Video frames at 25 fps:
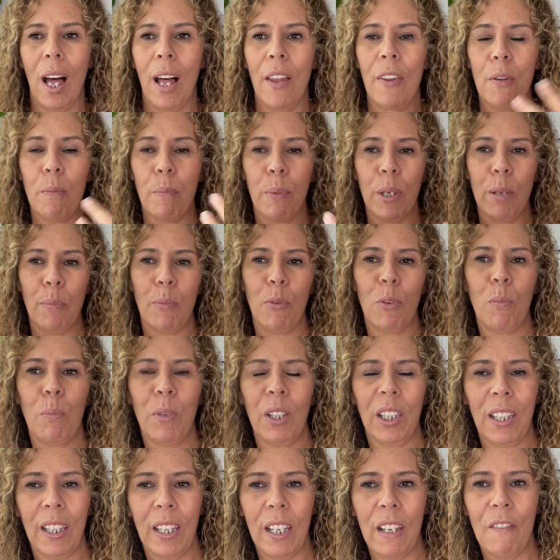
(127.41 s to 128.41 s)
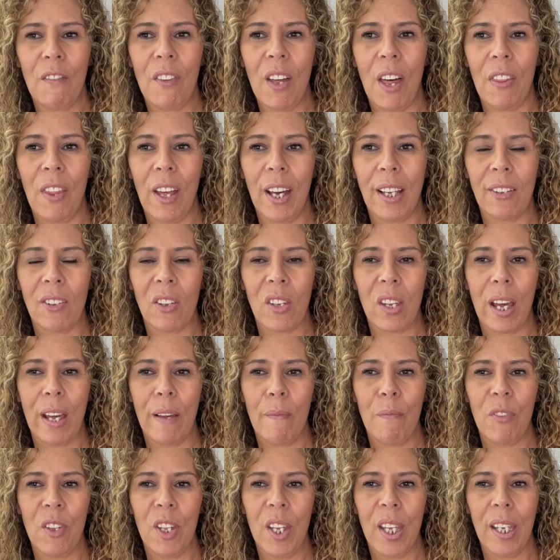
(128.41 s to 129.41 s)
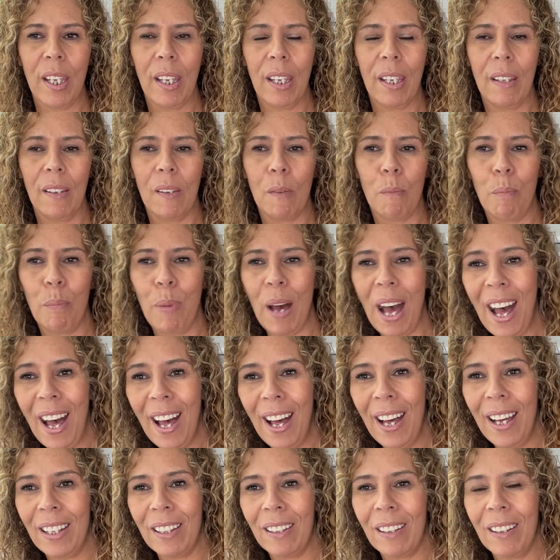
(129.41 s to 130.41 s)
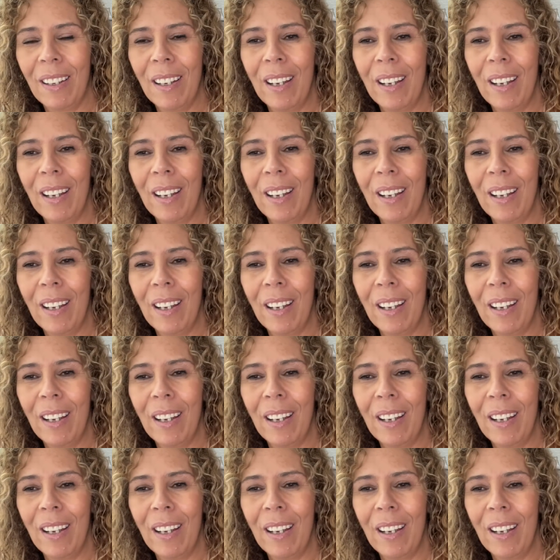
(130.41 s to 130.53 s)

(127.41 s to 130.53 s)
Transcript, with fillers: other people believe that that same thing is bad.